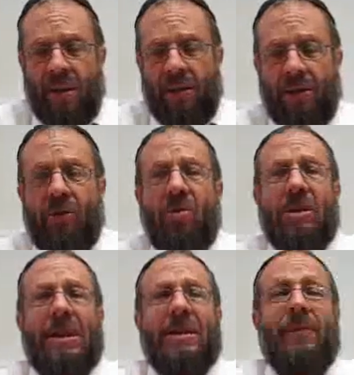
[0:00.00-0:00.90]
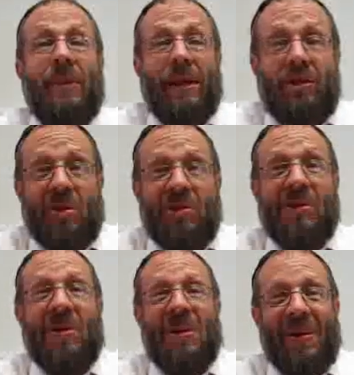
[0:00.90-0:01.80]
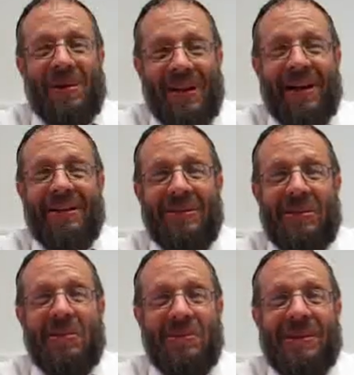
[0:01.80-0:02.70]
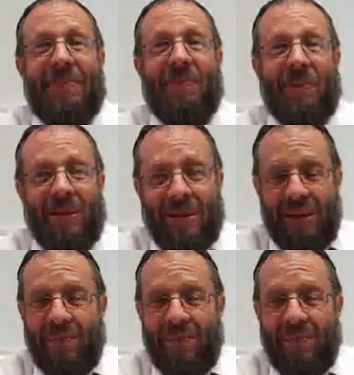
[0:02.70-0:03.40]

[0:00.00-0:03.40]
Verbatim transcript: the two sets of lectures are not two separate,